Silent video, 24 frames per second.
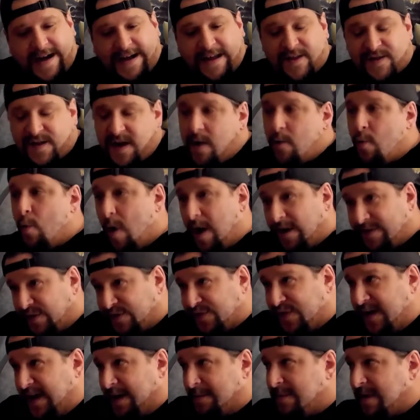I can say one
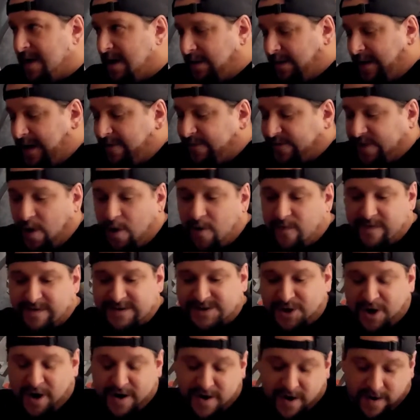thing about Left
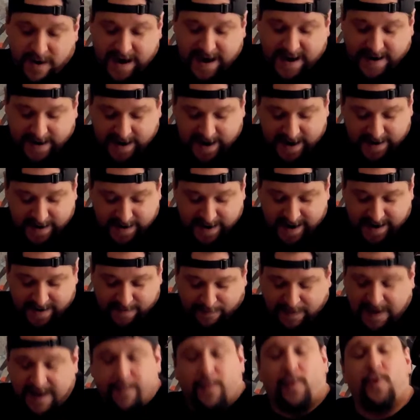Overture,
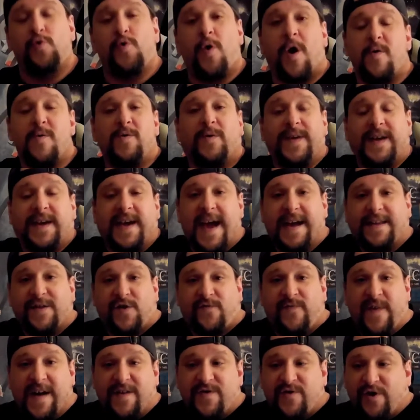and people who aren't really
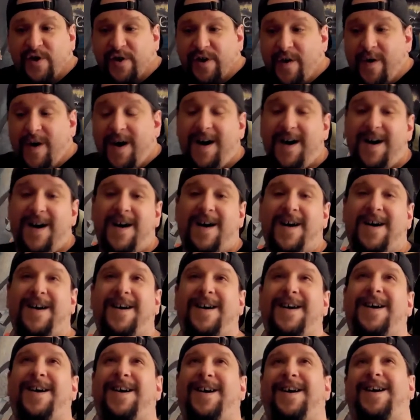Kansas fans are going to go,
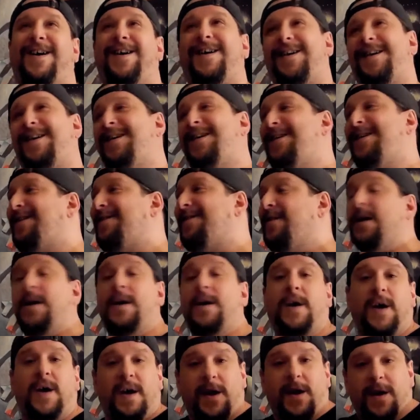oh,
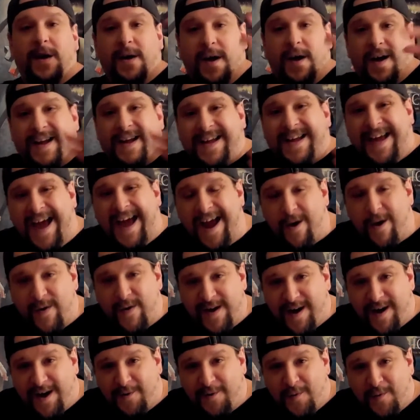
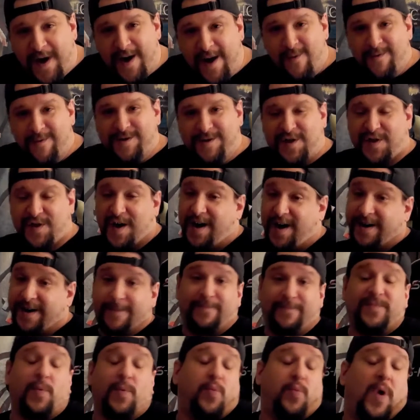Carry On Wayward Son.
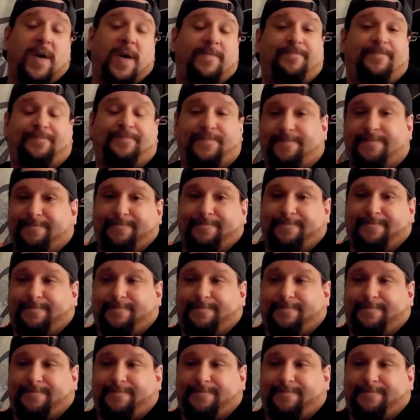What?